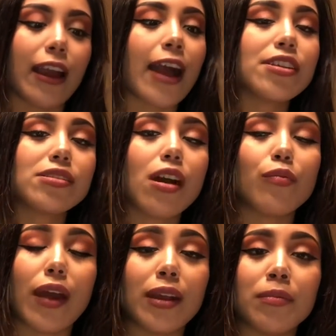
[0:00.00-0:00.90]
Like, I just
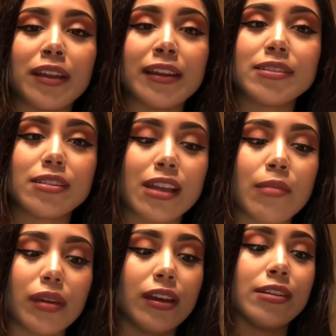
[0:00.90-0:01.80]
got random things this
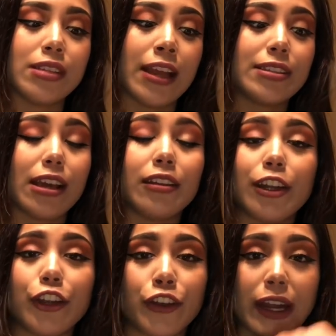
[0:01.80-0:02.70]
time because it
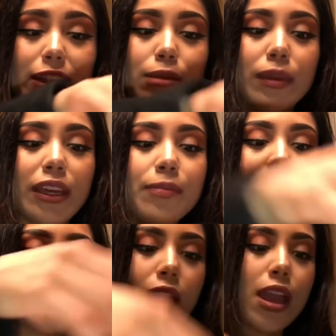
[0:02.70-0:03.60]
sounded great to me.
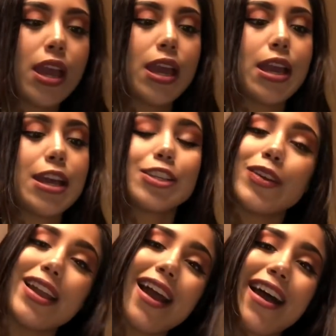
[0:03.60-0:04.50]

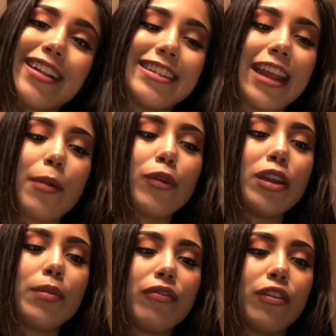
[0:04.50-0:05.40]
So, yeah, today I'm
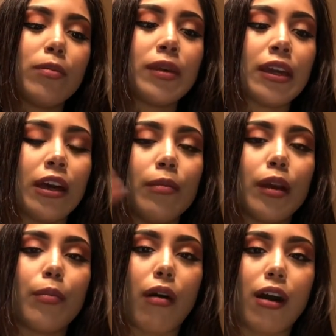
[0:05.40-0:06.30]
going to be filming a
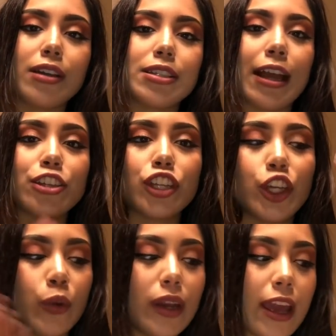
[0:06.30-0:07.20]
mukbang slash
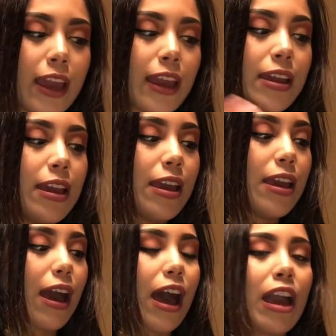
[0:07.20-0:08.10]
Q&A.
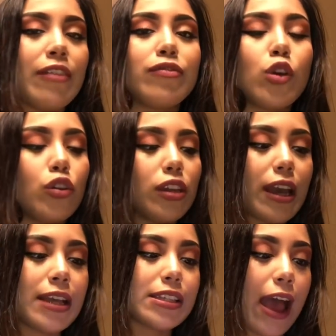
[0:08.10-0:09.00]
I've told you
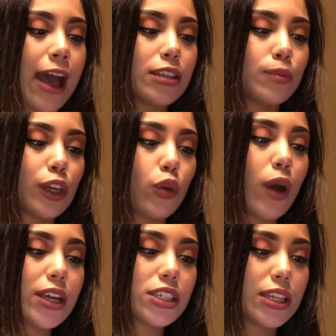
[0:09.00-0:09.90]
guys to ask me
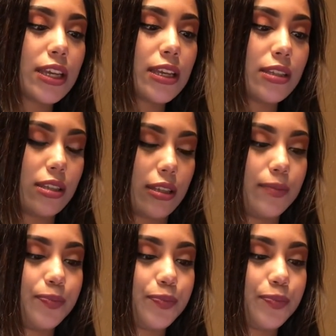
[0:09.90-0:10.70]
questions.